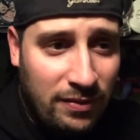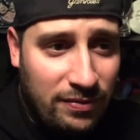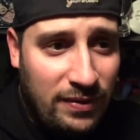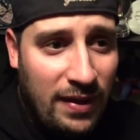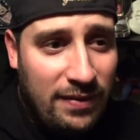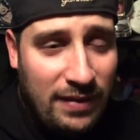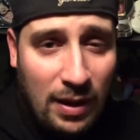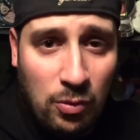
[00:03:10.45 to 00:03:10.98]

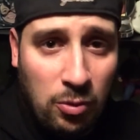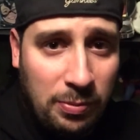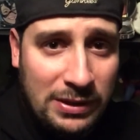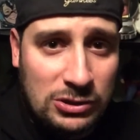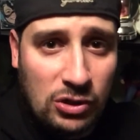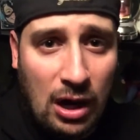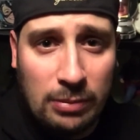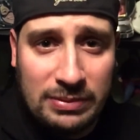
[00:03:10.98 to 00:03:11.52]
then they will be
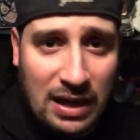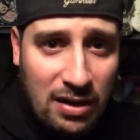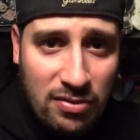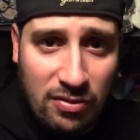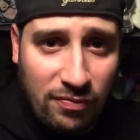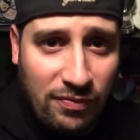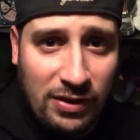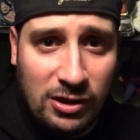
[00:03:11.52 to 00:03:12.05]
dropped out of
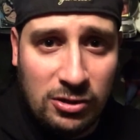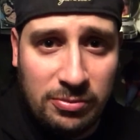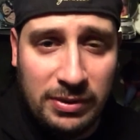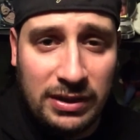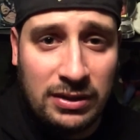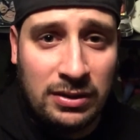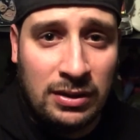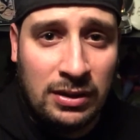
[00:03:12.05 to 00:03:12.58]
the film
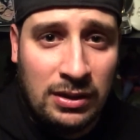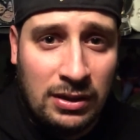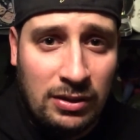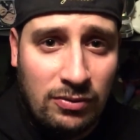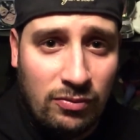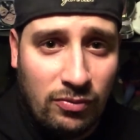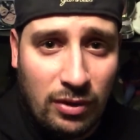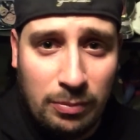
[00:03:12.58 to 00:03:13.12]
and
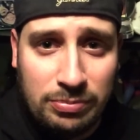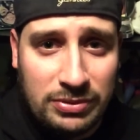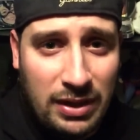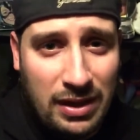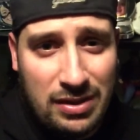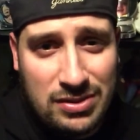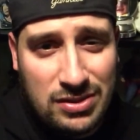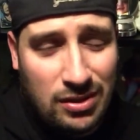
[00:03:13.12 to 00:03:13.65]

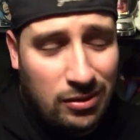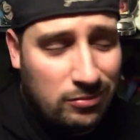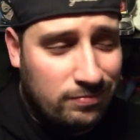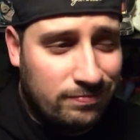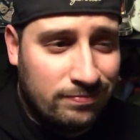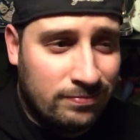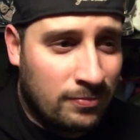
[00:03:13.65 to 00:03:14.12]
replaced. So